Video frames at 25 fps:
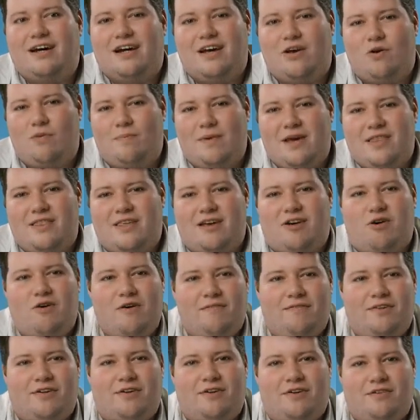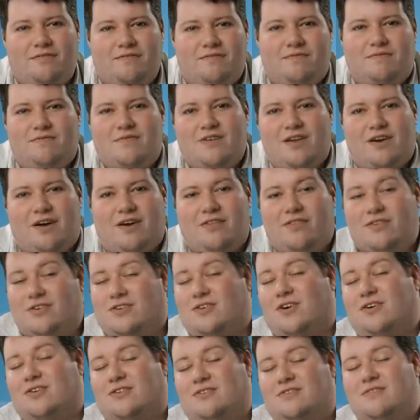It would be the equivalent of, the
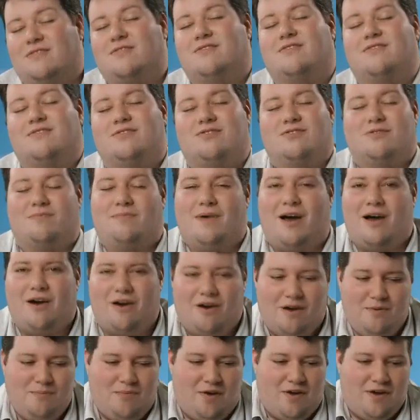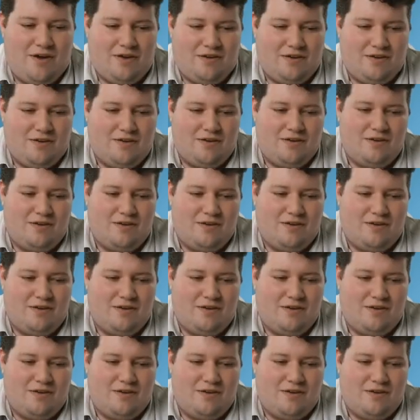dog took my homework.